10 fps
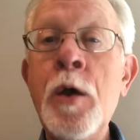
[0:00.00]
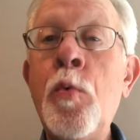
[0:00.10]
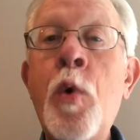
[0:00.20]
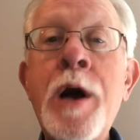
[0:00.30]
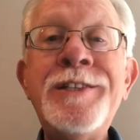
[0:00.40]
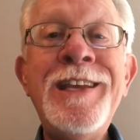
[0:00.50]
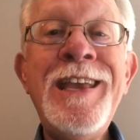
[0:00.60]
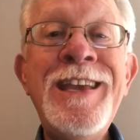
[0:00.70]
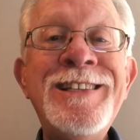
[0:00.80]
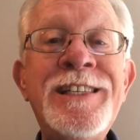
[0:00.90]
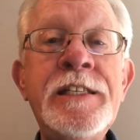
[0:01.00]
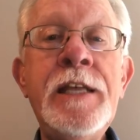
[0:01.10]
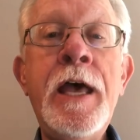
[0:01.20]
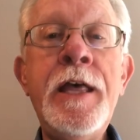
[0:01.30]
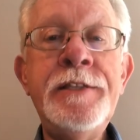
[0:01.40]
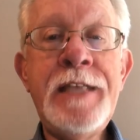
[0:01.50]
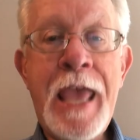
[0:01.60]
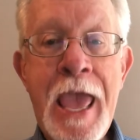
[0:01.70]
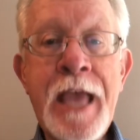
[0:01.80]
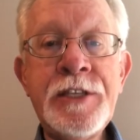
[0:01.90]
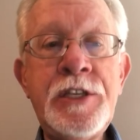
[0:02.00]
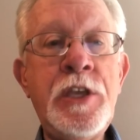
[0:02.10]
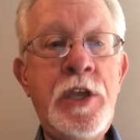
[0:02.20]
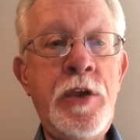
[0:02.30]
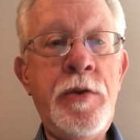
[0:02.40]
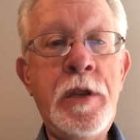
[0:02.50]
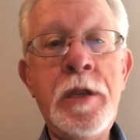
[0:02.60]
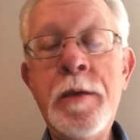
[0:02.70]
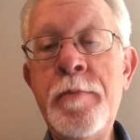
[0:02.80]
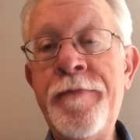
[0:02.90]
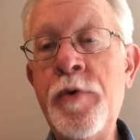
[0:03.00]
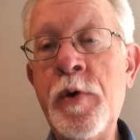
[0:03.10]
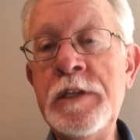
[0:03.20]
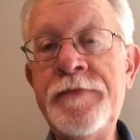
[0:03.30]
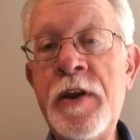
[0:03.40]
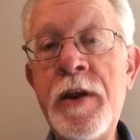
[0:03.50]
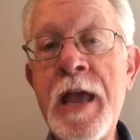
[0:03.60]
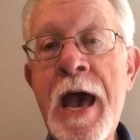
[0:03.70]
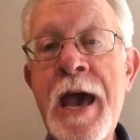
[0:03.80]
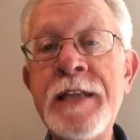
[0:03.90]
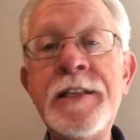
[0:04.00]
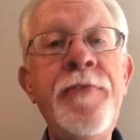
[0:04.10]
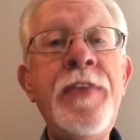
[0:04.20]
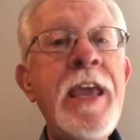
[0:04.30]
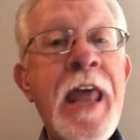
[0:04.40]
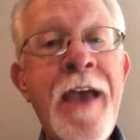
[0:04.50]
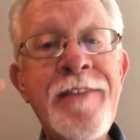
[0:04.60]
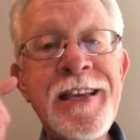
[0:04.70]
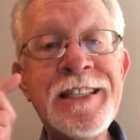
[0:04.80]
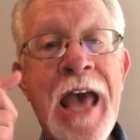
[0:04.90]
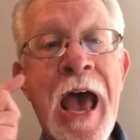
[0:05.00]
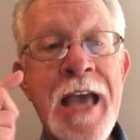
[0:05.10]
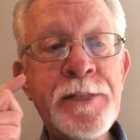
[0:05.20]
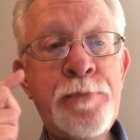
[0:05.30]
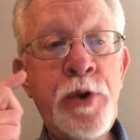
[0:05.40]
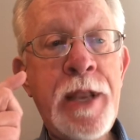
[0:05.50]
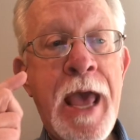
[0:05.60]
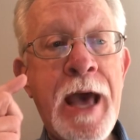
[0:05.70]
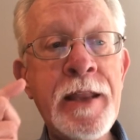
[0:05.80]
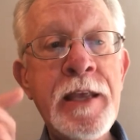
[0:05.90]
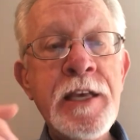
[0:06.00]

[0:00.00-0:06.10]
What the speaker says: Watching his sons executed before his very eyes, and then having his eyes put out,